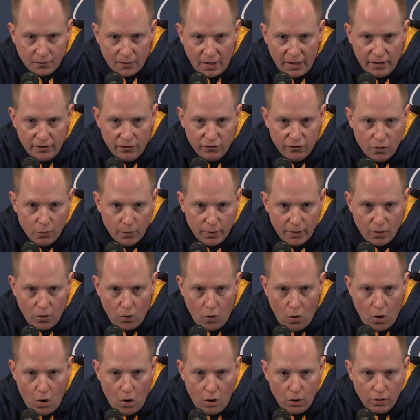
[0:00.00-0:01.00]
He's doing
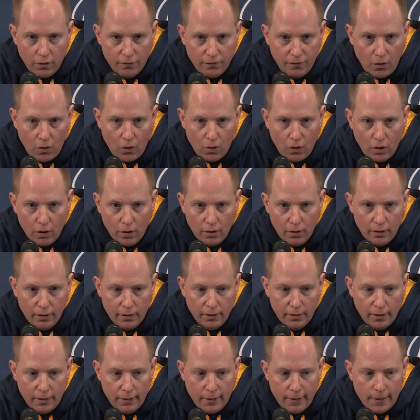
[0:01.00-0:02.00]
all of our
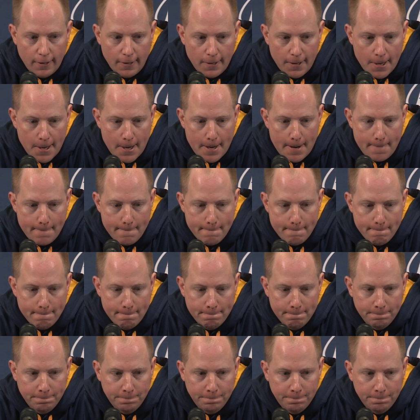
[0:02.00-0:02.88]
um,